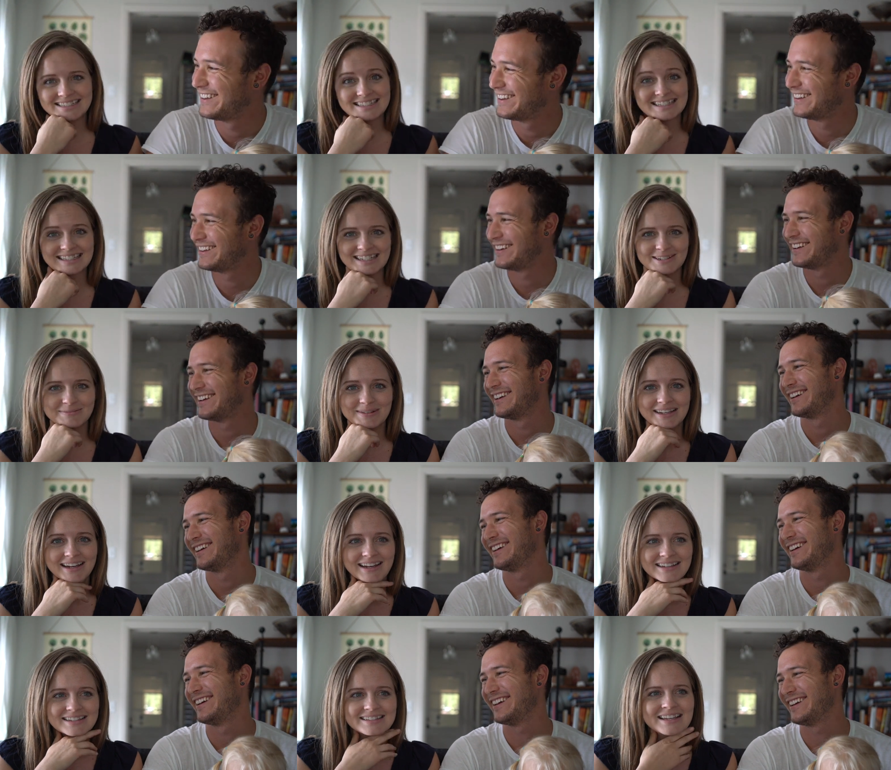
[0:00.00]
Speaker 1: it's just gonna be
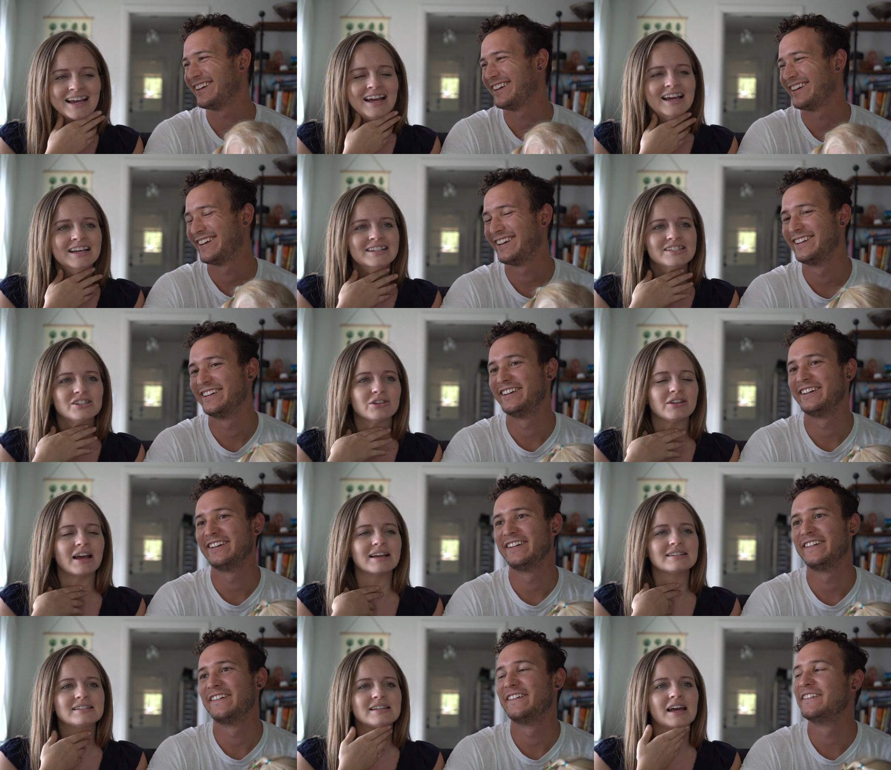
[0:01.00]
us. So
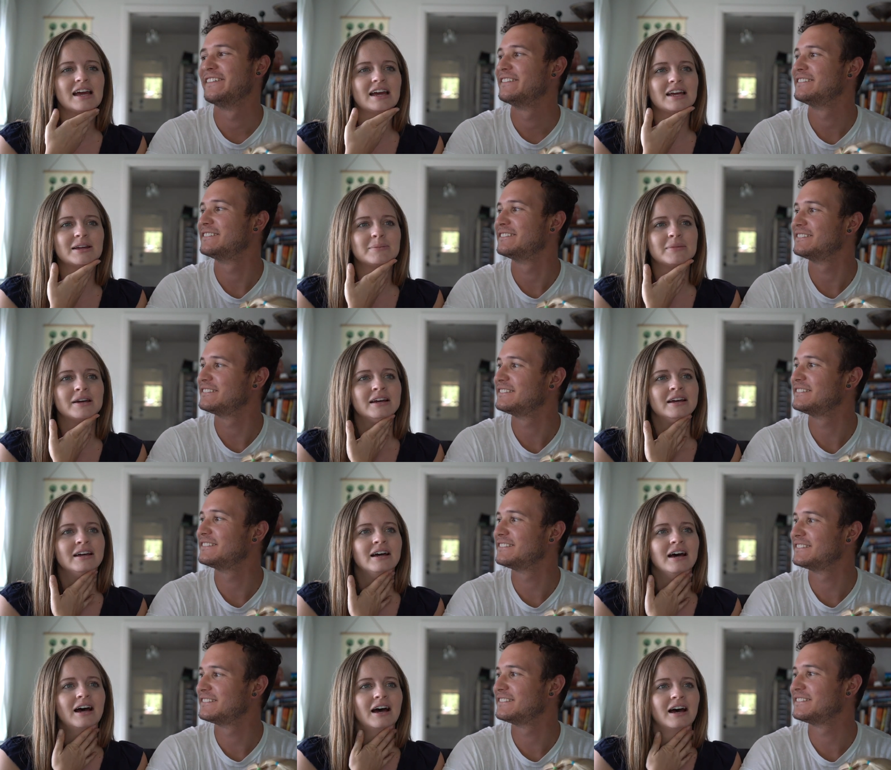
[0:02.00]
last time,
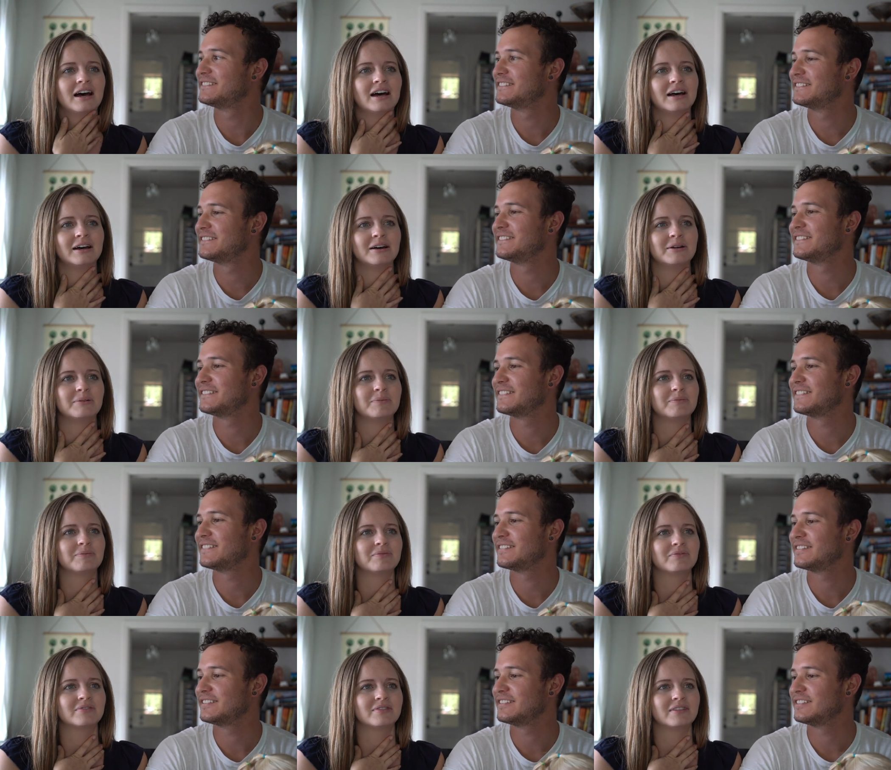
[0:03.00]

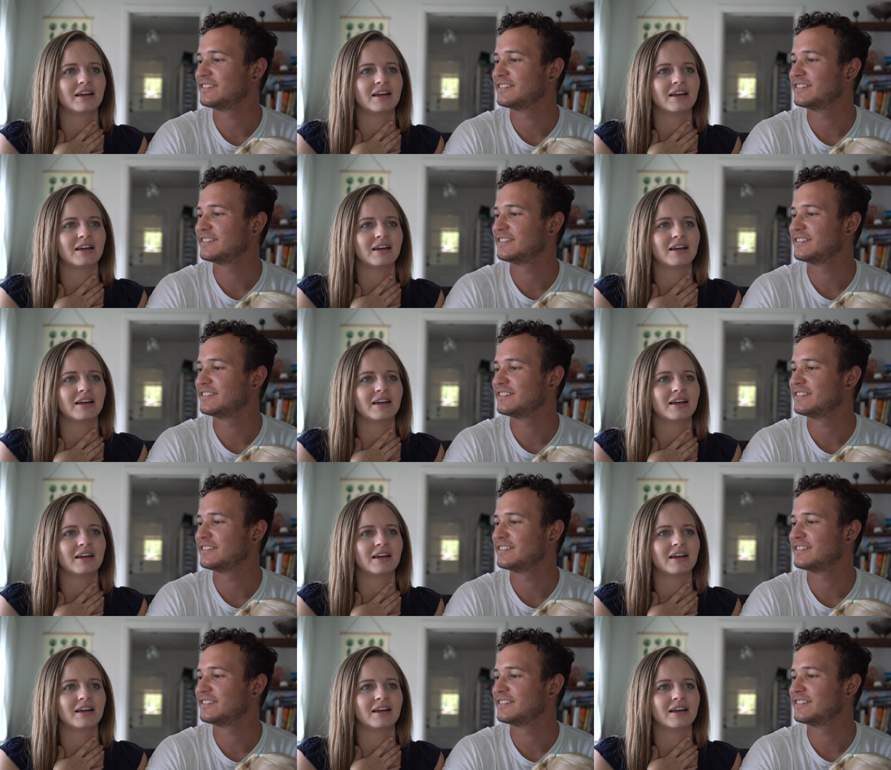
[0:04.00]
um,